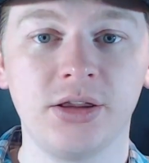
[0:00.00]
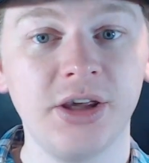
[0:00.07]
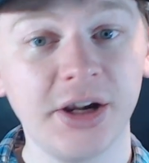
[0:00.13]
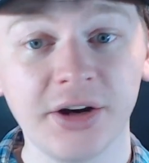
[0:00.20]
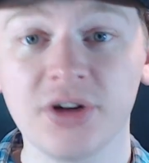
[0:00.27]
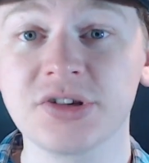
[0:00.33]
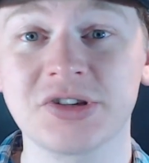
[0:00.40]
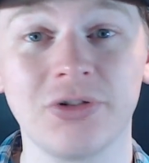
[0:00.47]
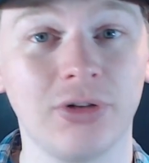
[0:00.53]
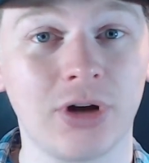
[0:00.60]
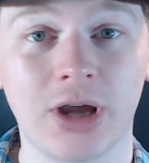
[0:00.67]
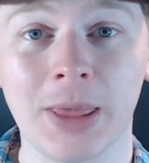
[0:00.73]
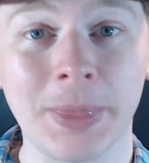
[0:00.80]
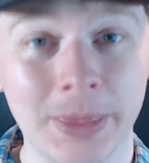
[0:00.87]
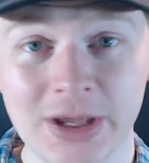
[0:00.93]
You can also
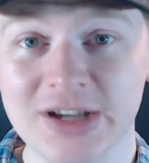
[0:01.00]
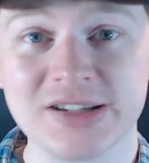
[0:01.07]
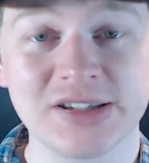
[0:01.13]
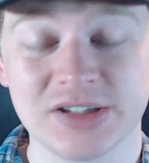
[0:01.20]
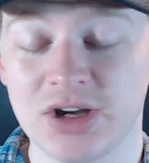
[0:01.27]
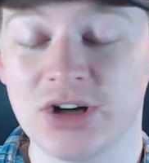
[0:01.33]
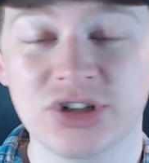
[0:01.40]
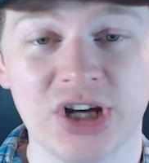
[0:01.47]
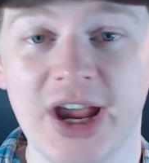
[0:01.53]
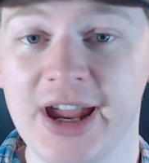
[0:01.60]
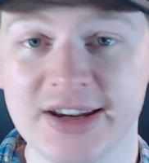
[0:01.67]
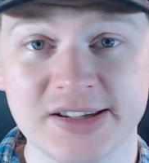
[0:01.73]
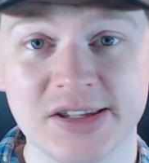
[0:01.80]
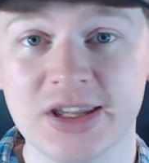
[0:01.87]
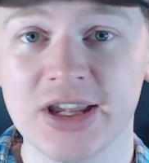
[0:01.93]
look at things such
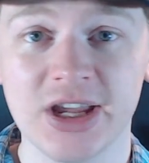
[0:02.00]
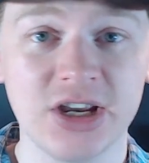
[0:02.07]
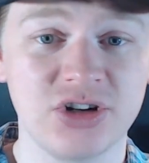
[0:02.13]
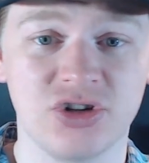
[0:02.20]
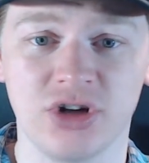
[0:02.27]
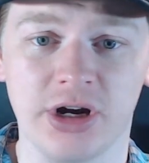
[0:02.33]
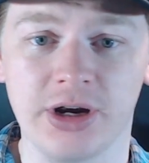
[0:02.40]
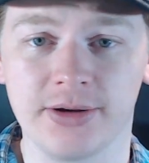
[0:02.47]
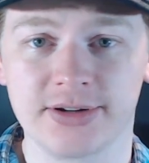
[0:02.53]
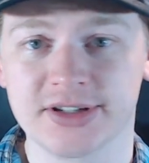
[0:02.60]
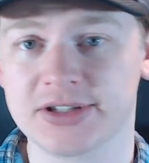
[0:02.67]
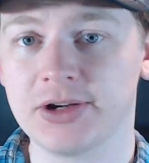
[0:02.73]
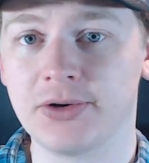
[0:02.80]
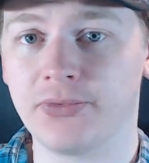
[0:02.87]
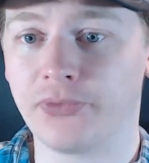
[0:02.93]
as the engine.
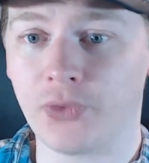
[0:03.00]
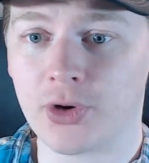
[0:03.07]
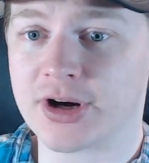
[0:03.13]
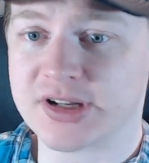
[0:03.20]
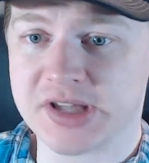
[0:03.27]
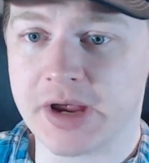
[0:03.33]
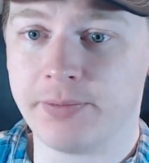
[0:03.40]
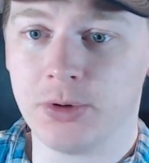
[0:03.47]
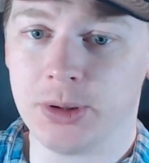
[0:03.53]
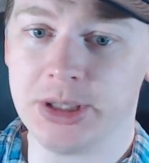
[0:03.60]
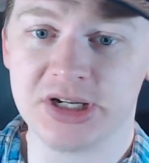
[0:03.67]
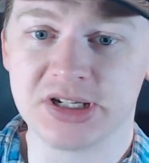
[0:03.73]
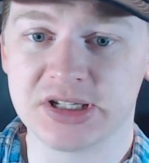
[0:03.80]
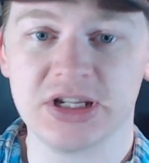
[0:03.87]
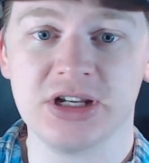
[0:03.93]
So for example,
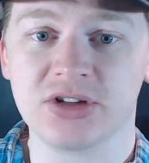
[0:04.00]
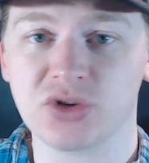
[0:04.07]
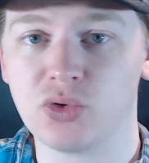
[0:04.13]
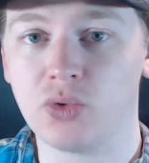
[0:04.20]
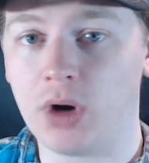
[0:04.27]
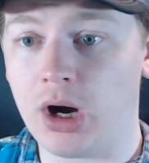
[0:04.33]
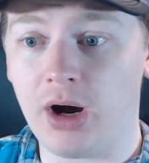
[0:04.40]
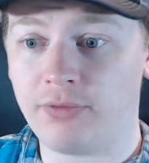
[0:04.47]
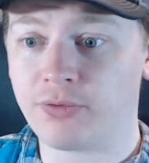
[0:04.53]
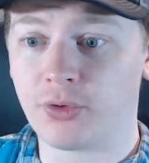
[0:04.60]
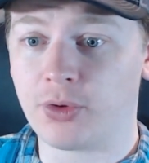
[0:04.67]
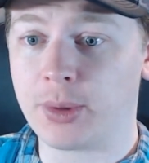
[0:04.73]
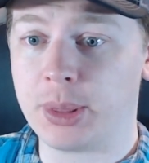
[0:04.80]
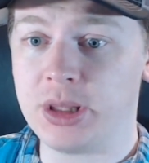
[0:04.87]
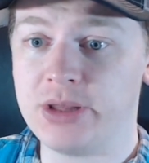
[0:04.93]
the C2
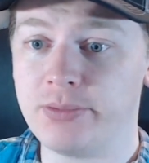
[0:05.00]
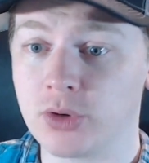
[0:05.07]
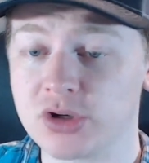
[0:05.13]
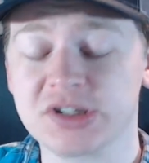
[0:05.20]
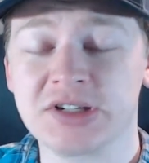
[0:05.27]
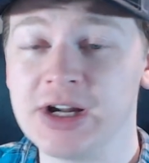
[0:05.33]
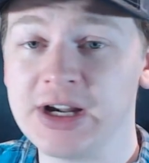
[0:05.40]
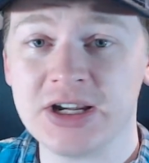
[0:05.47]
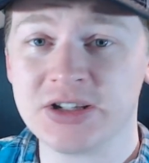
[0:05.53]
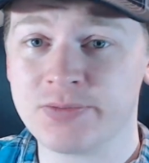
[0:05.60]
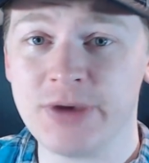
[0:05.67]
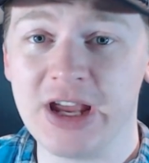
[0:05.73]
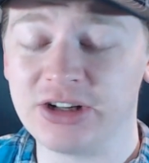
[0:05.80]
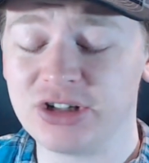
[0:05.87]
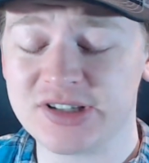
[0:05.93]
offered the
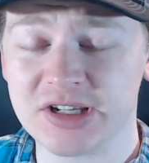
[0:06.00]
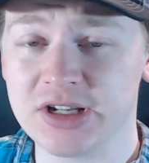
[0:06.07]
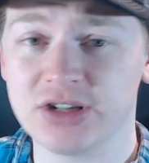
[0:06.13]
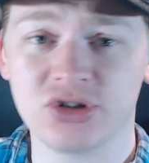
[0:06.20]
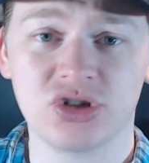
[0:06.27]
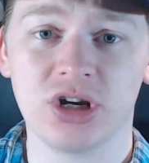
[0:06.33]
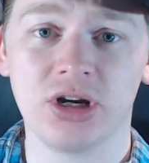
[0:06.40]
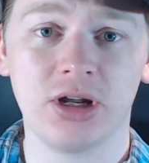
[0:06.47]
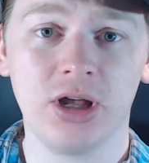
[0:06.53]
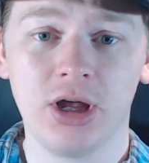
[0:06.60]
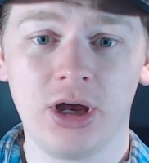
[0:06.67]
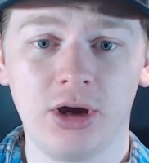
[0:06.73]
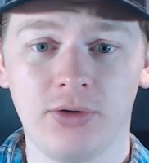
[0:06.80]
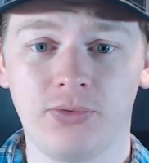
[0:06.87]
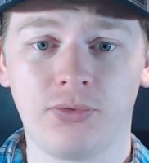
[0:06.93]
Mercedes-Benz engine
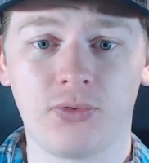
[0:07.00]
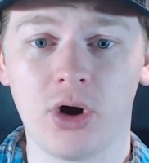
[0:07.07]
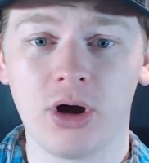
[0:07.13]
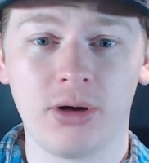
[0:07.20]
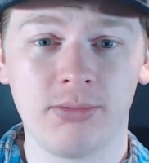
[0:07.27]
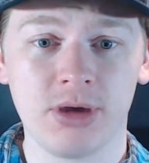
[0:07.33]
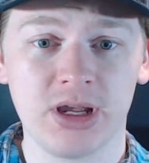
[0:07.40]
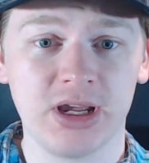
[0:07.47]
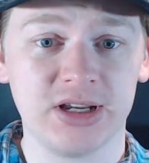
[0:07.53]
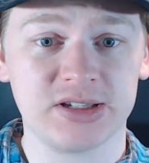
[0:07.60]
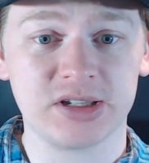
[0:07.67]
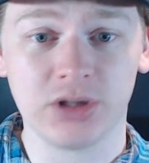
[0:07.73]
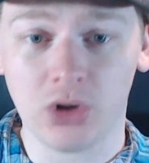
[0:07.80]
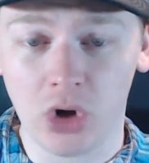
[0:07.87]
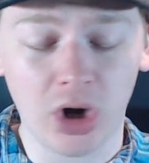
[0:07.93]
from
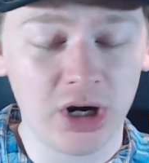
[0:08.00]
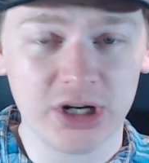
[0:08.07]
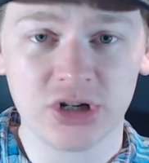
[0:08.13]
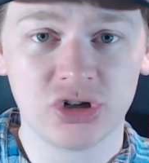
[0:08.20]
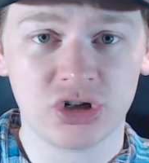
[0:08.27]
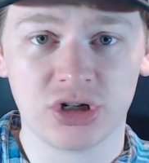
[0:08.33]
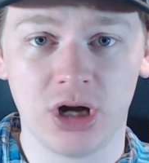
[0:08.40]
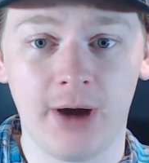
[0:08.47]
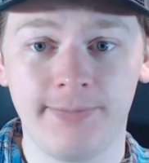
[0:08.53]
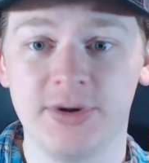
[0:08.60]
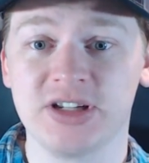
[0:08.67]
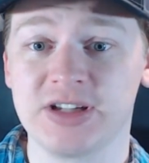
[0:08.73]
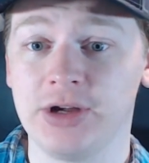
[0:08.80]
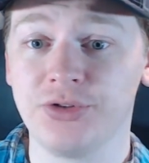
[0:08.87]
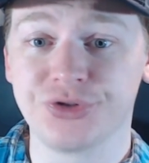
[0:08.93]
its launch up
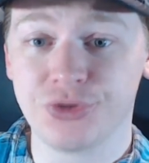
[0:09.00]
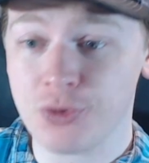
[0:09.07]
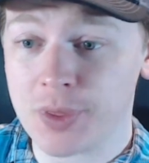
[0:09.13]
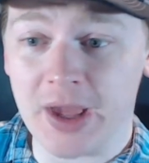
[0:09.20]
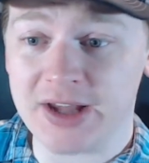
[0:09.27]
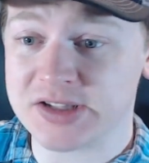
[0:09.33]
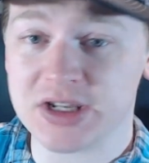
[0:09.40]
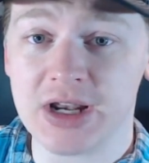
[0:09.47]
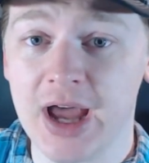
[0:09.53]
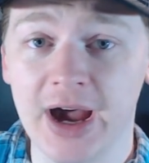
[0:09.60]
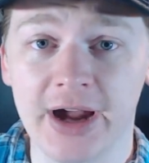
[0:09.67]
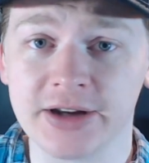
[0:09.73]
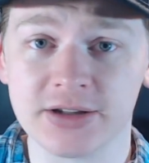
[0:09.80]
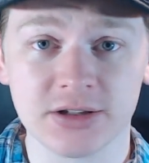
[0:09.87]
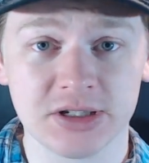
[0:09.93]
until
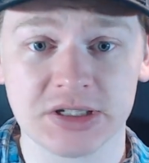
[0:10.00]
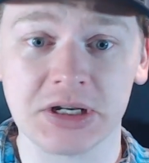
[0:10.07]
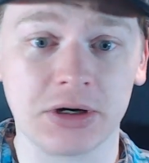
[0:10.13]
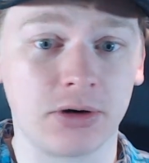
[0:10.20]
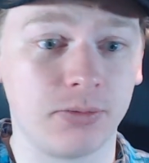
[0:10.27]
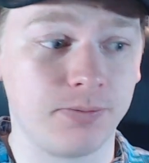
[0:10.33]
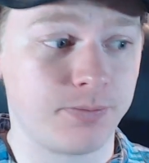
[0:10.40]
2009, so